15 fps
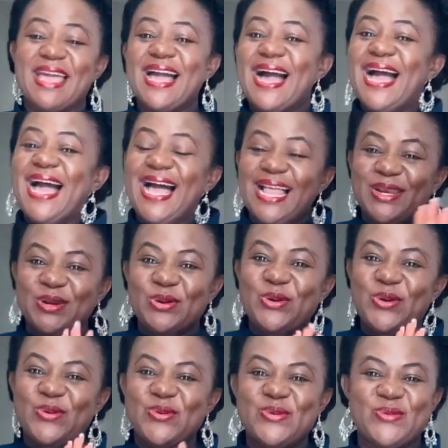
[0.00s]

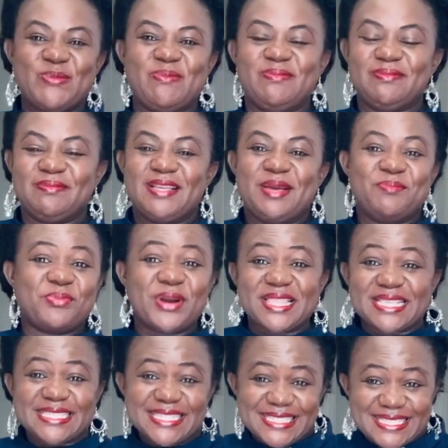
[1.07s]
Hello,
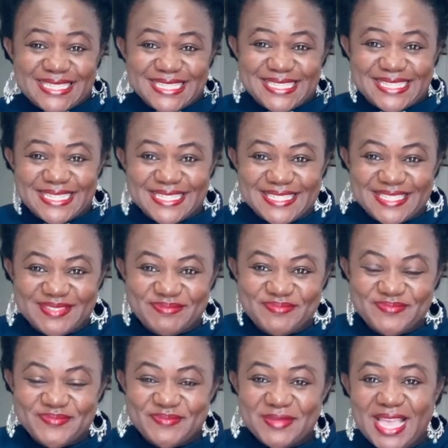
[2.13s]
brothers and sisters.
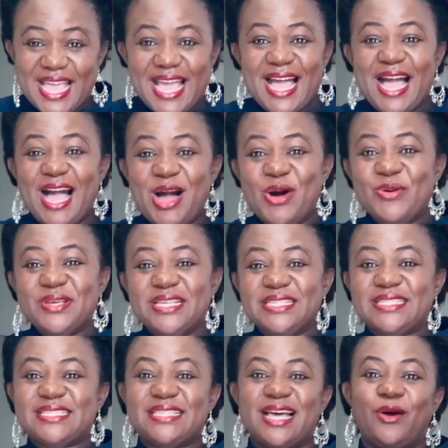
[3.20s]
How
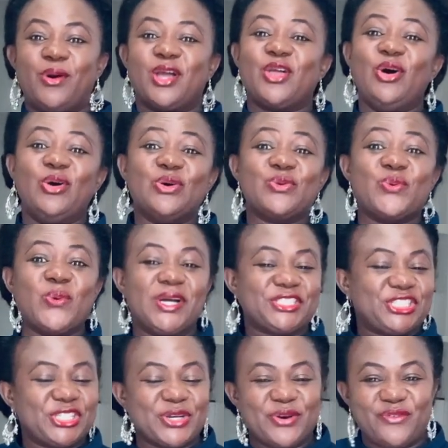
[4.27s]
is our God
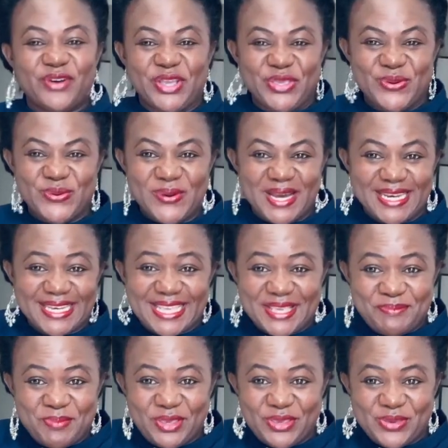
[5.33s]
watching over you and
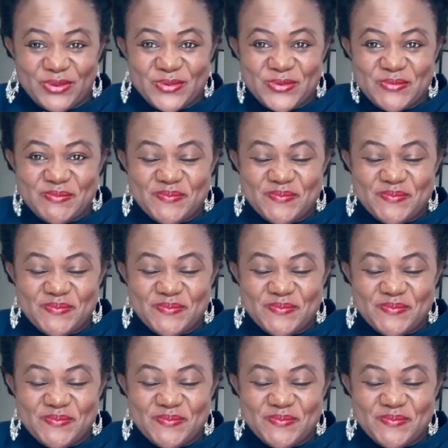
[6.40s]
keeping you?